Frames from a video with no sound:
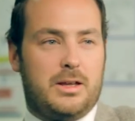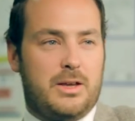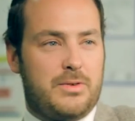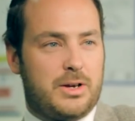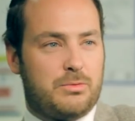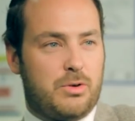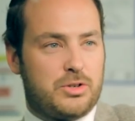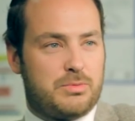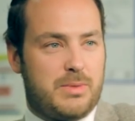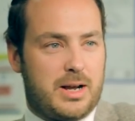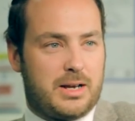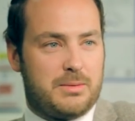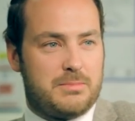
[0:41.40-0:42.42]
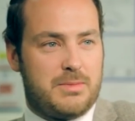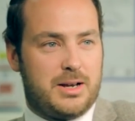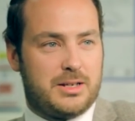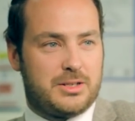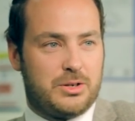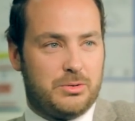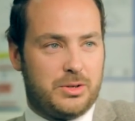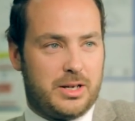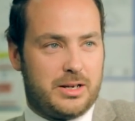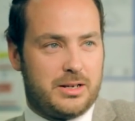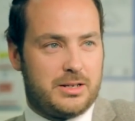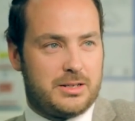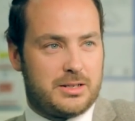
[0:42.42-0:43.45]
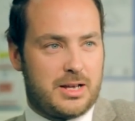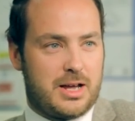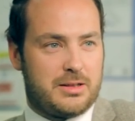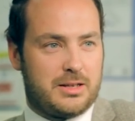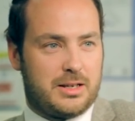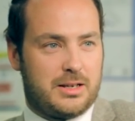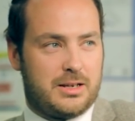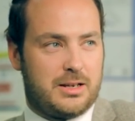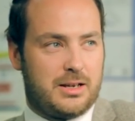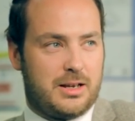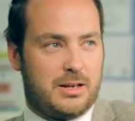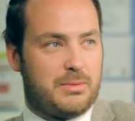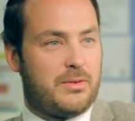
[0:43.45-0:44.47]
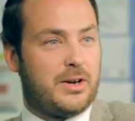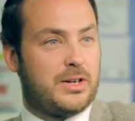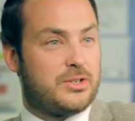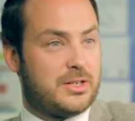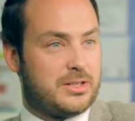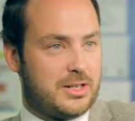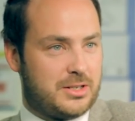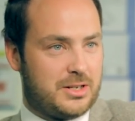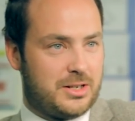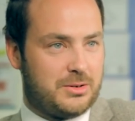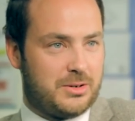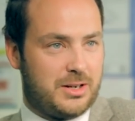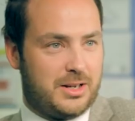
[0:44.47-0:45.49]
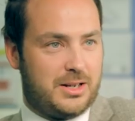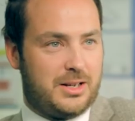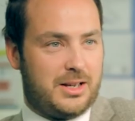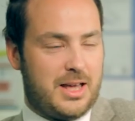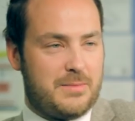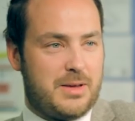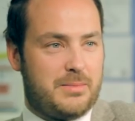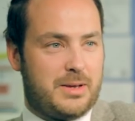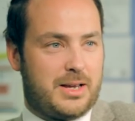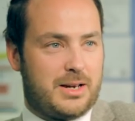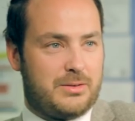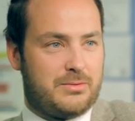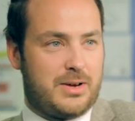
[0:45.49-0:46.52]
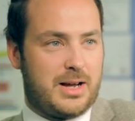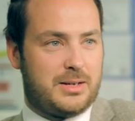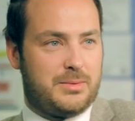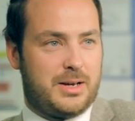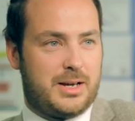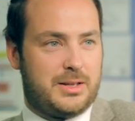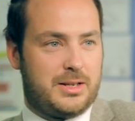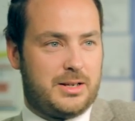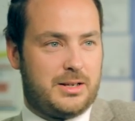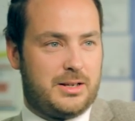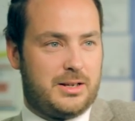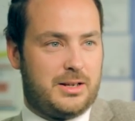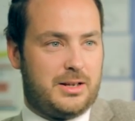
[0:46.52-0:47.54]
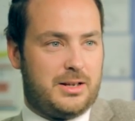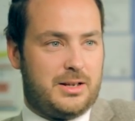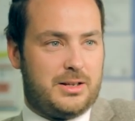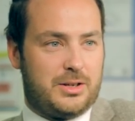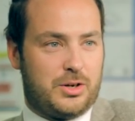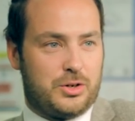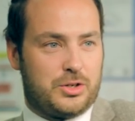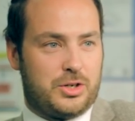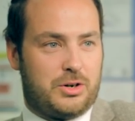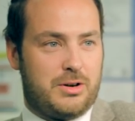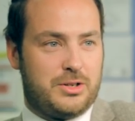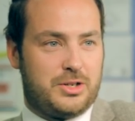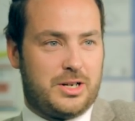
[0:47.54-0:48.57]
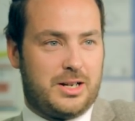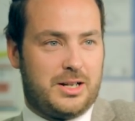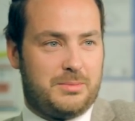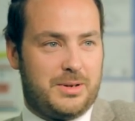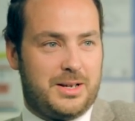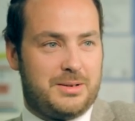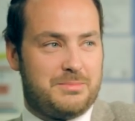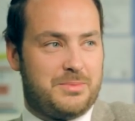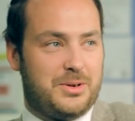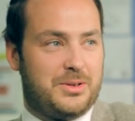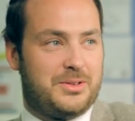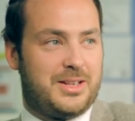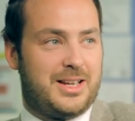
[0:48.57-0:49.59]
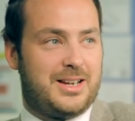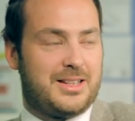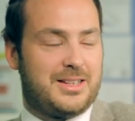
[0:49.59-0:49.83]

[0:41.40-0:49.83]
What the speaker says: If I could watch back my school years, I think it'd be very interesting to do. It may be kind of hiding behind the cushion, cringing a little bit, but then I